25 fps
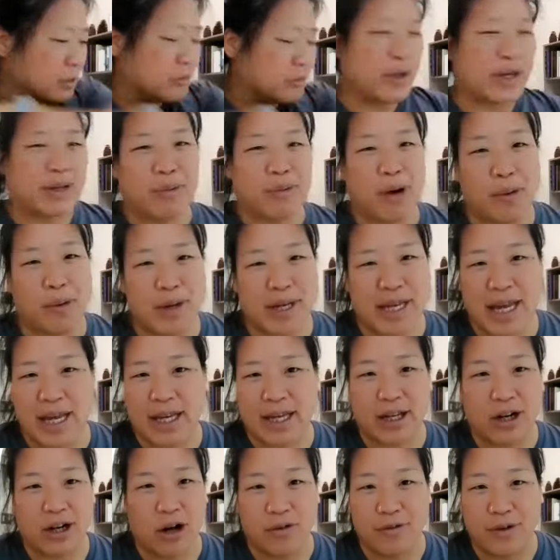we probably
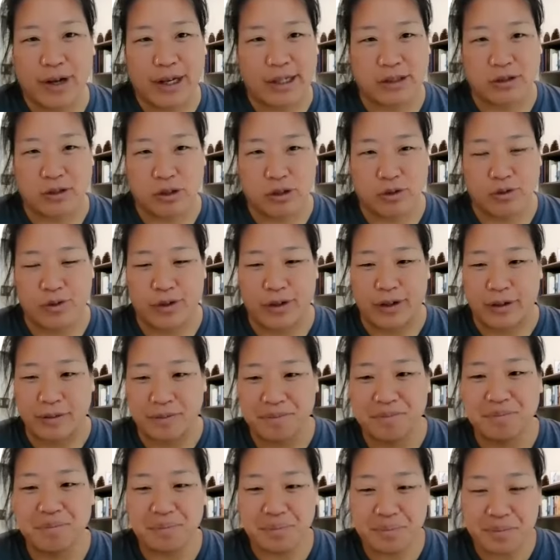can't get off fossils
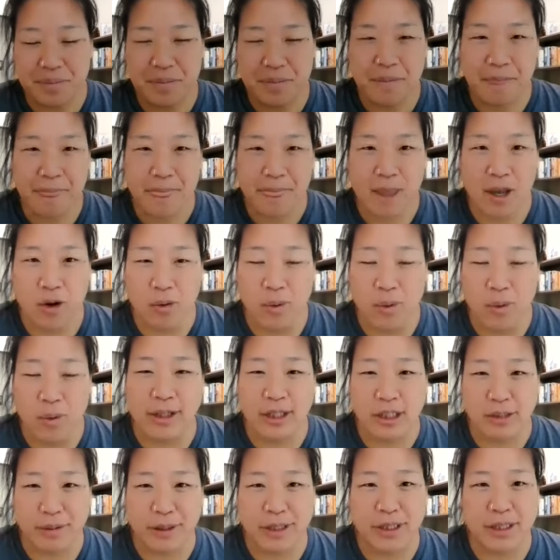for a
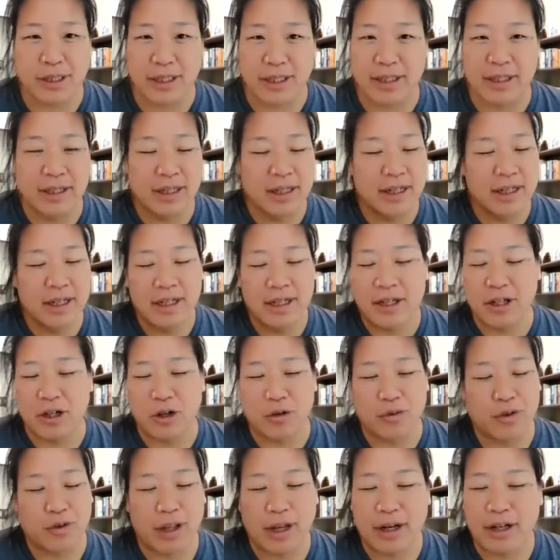while, especially,
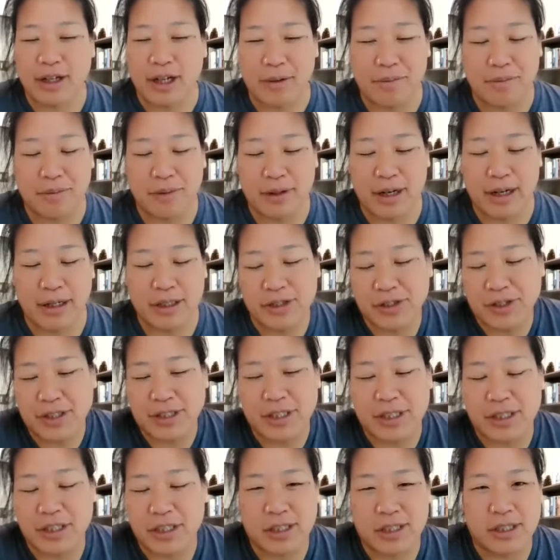for a lot of
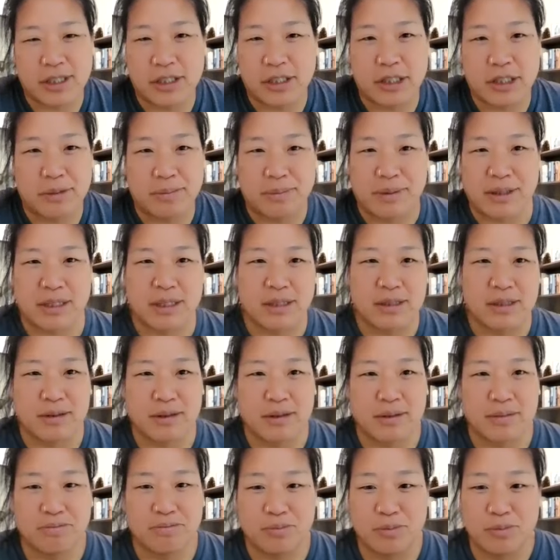countries, it's just the
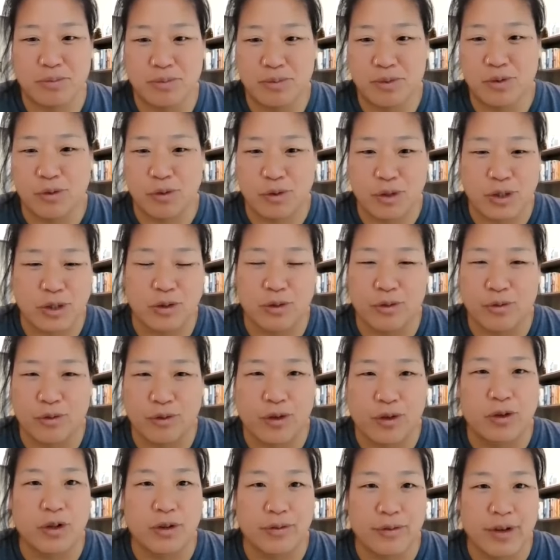cheapest source of
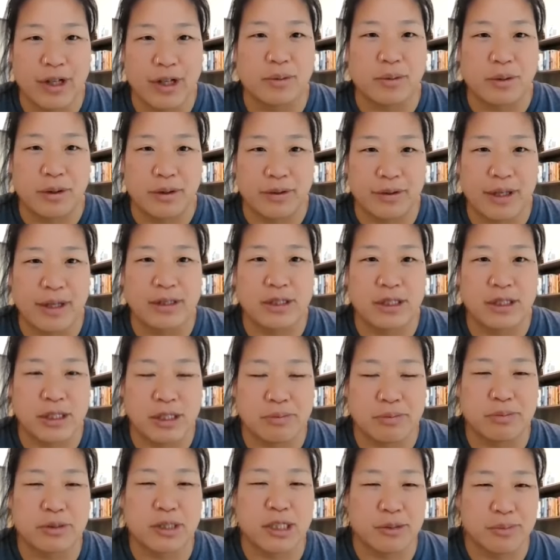fuel available,
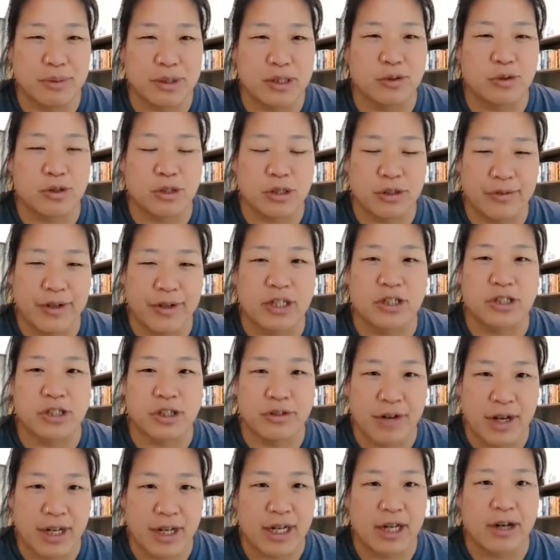the cheapest source of
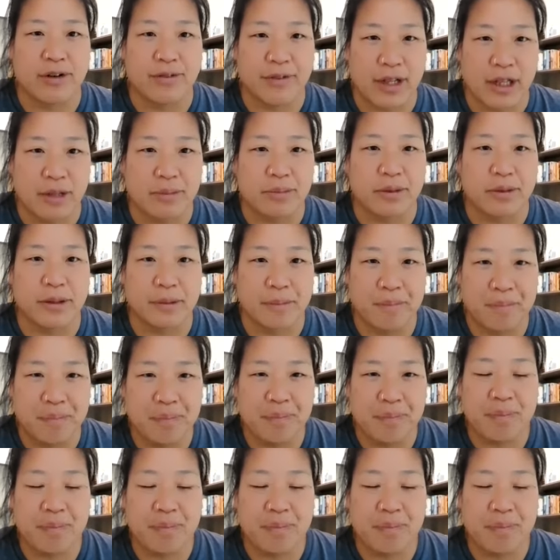energy right now available.